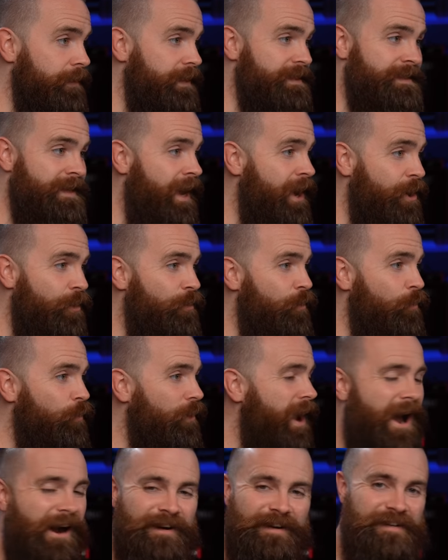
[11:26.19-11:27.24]
because now
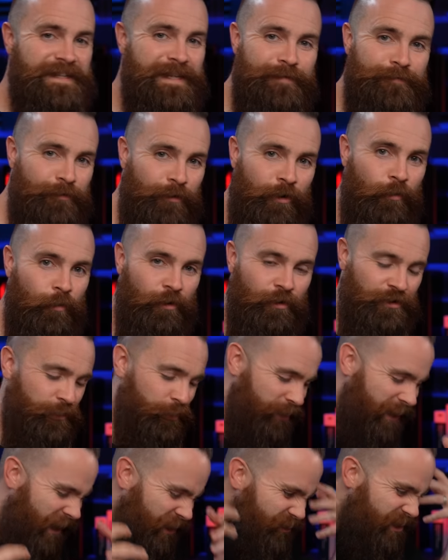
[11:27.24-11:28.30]
we're out of default world.
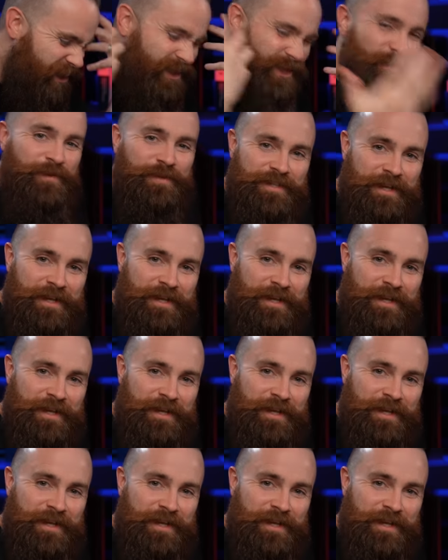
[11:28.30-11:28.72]
We're gonna actually do